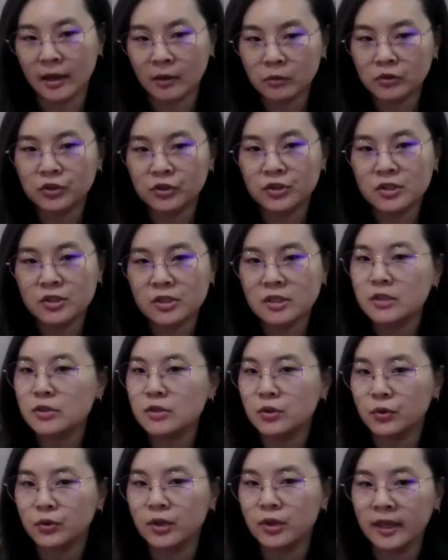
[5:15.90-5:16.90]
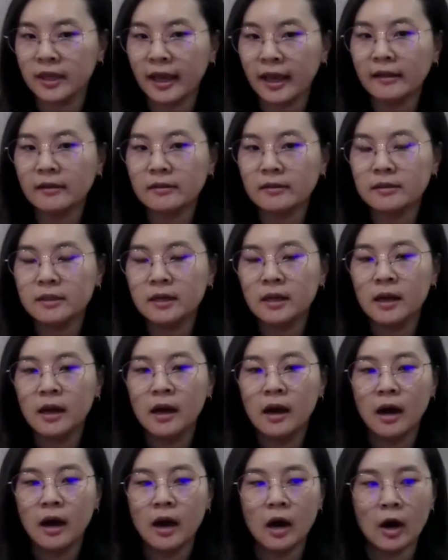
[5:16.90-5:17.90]
languages he's looking at.
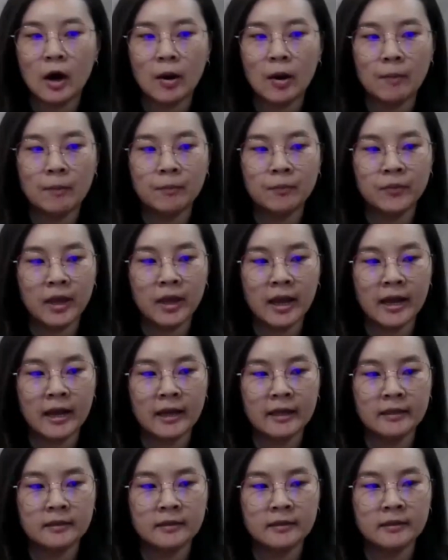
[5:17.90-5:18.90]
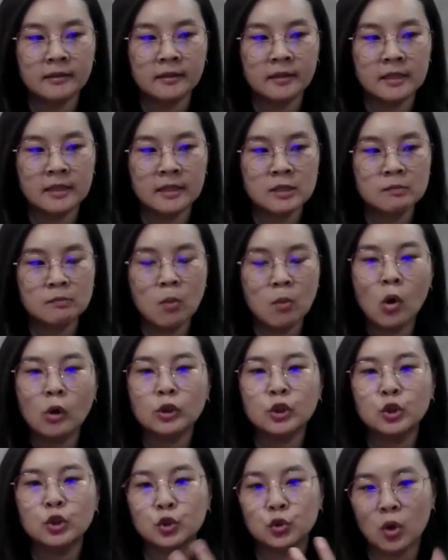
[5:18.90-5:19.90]
And it's
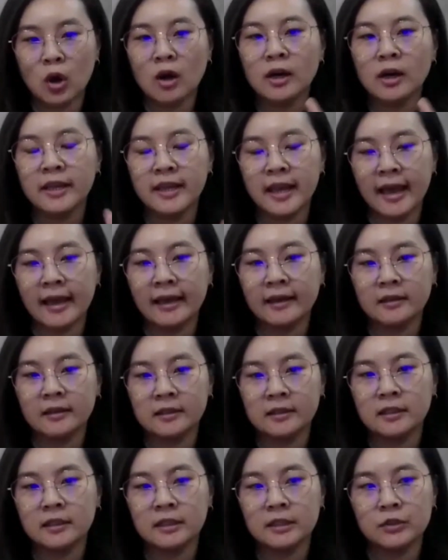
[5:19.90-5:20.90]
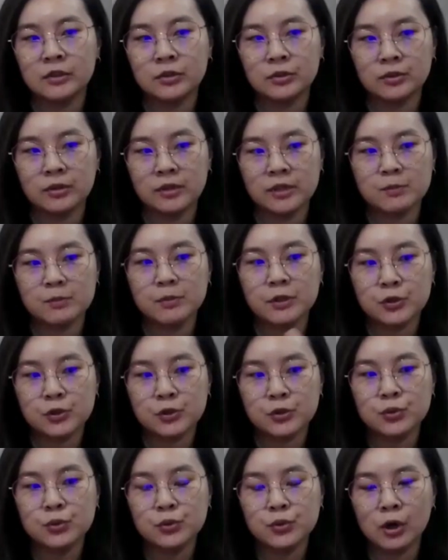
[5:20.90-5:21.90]
more strongly anchored into his
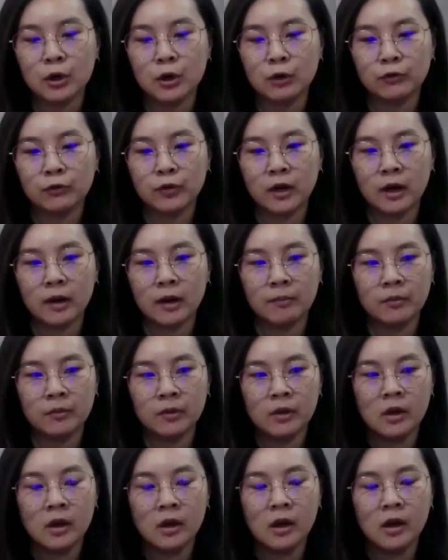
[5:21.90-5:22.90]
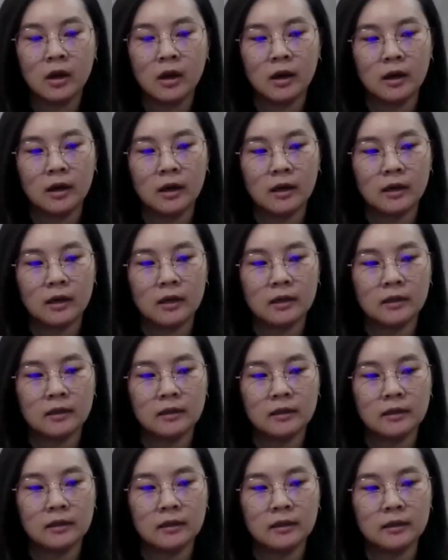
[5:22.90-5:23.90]
pursuit of
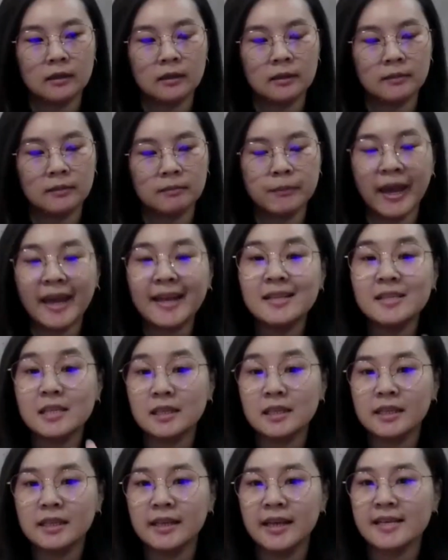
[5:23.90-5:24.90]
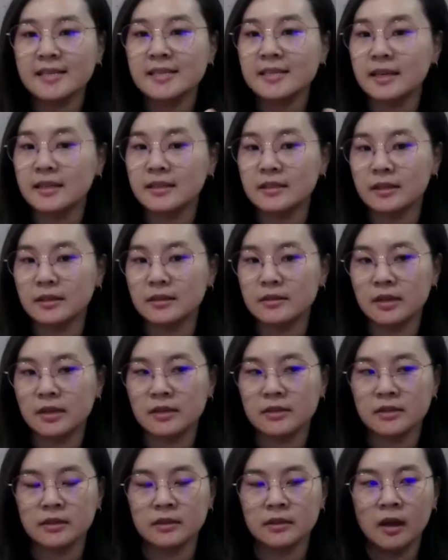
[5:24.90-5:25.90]
painterly aesthetics,
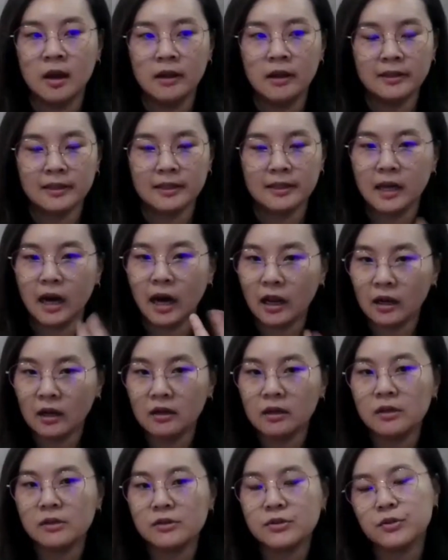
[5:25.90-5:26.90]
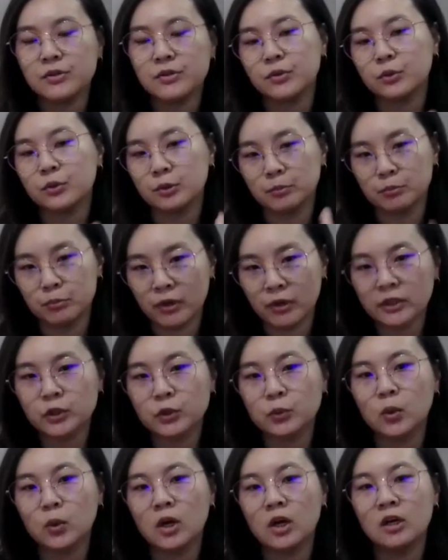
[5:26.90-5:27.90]
as in the colors, the
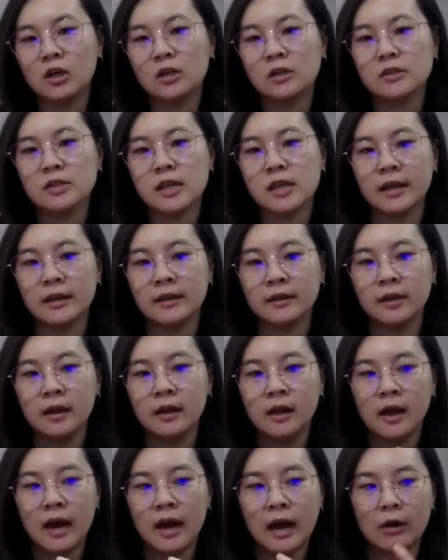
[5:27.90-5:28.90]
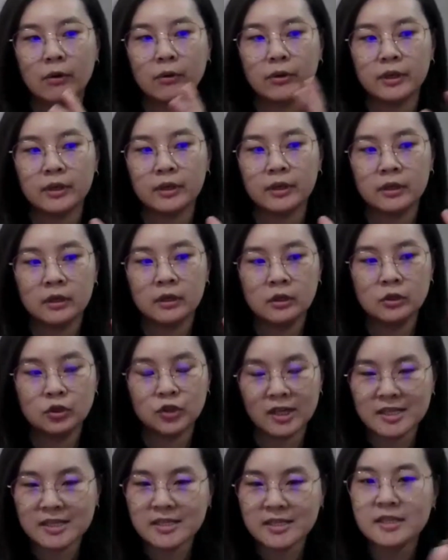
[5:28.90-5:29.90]
brushworks, and how he
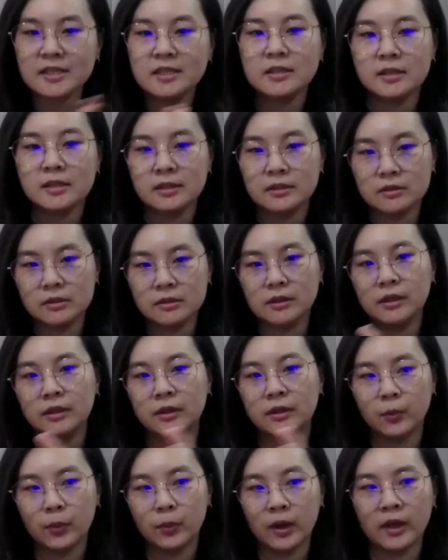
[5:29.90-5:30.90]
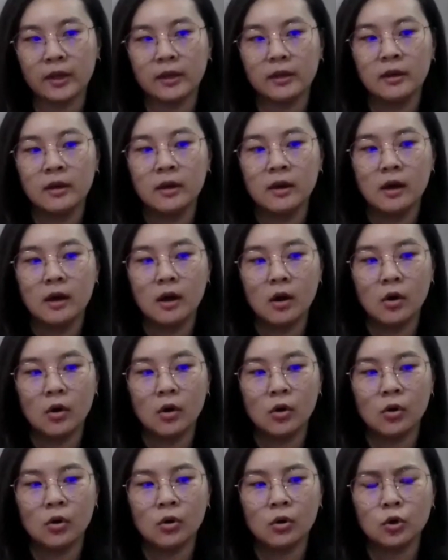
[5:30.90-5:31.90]
transited in a way
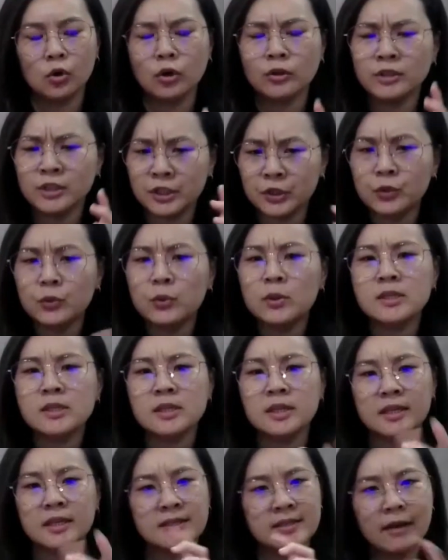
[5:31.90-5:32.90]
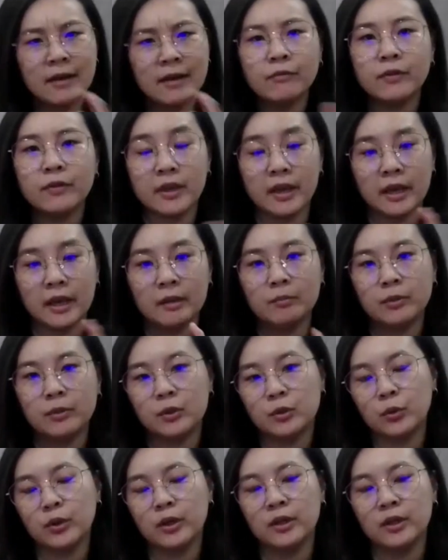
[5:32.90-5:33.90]
or continuously navigate
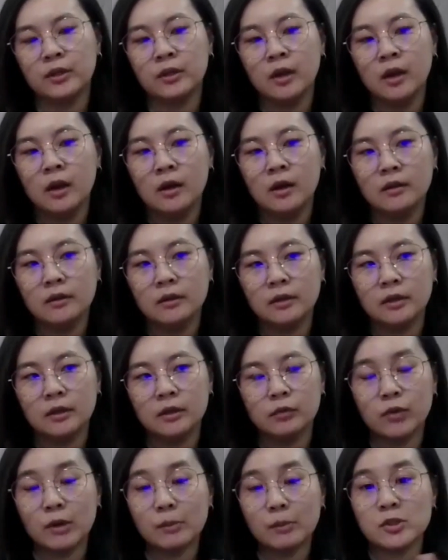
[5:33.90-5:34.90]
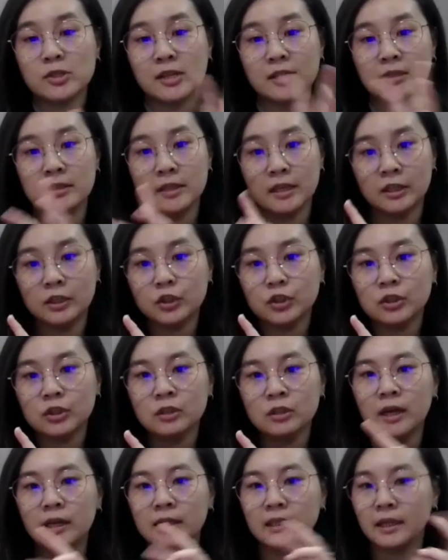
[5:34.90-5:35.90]
between the
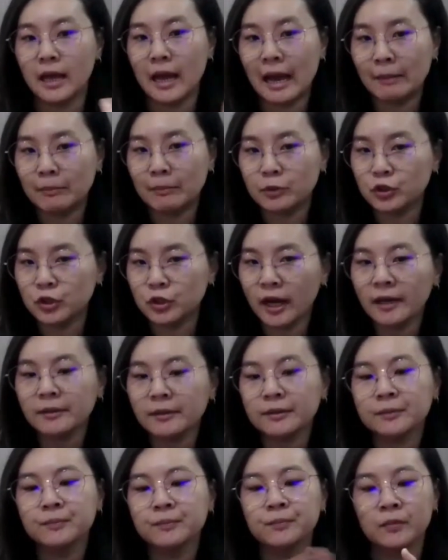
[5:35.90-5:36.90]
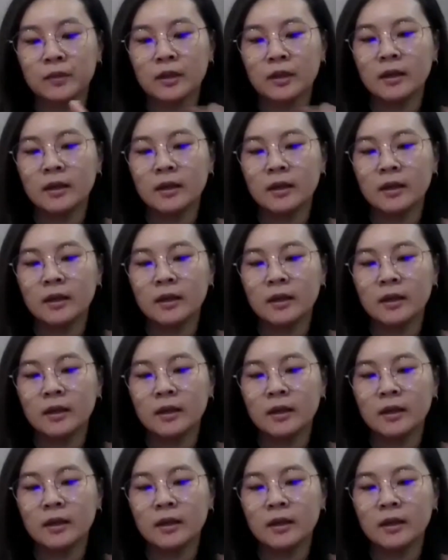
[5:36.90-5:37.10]
representational and the abstract.